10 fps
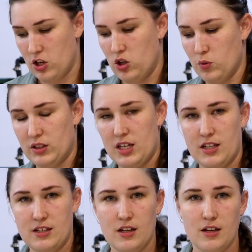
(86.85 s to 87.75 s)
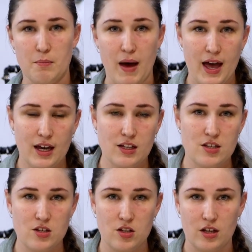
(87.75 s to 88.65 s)
You will need
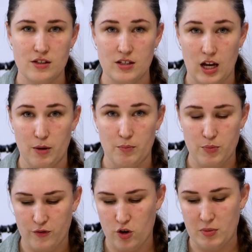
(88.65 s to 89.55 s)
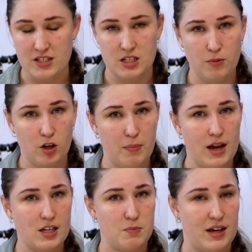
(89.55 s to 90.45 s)
bags, preferably Ziploc
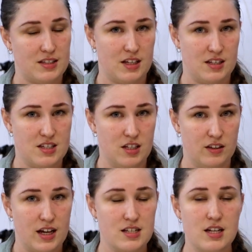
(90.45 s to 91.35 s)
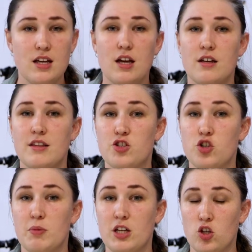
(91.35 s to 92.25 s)
bags that can seal nicely. These
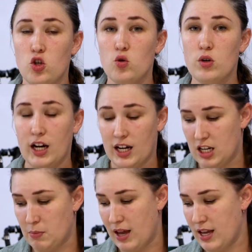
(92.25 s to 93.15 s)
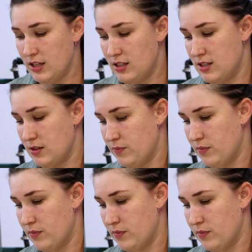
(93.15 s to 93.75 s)
should be new, clean bags.